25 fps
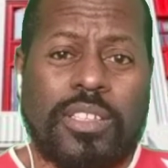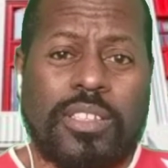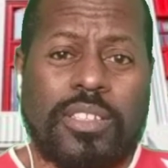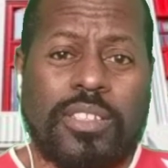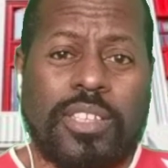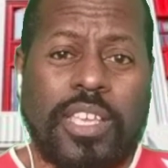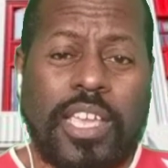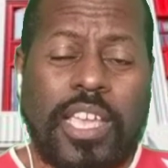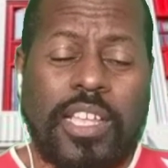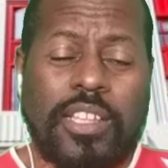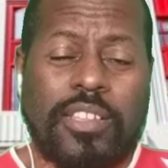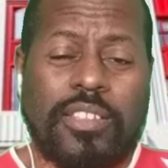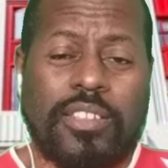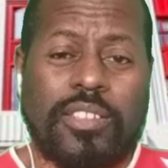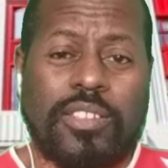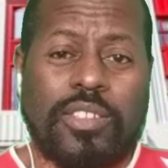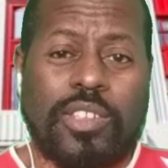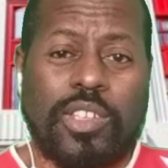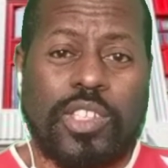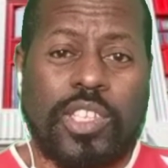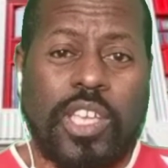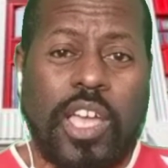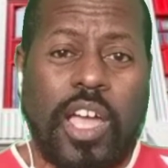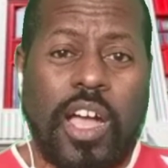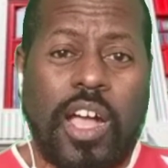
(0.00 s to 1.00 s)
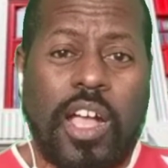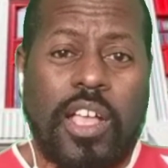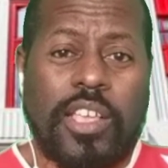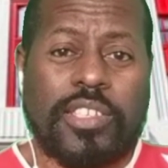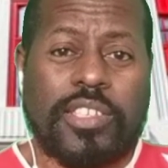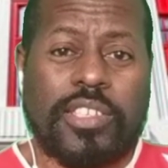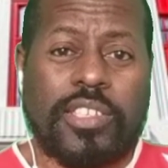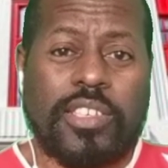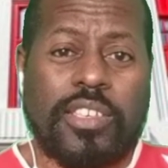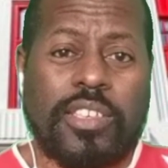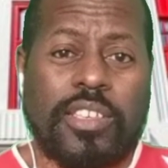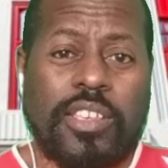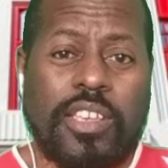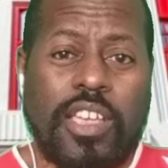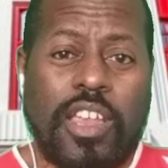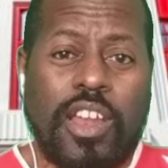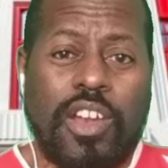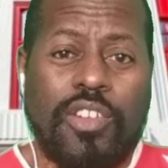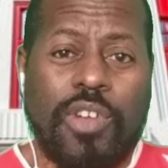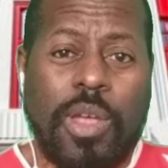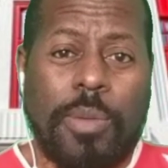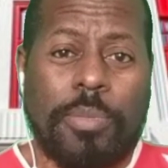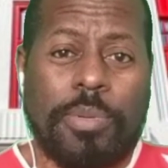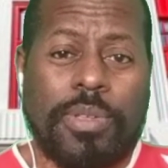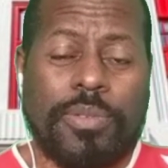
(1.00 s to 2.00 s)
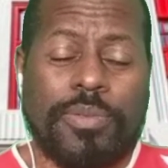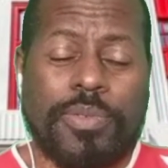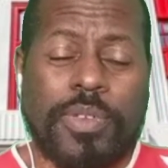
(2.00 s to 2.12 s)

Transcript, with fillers: take to task Rapid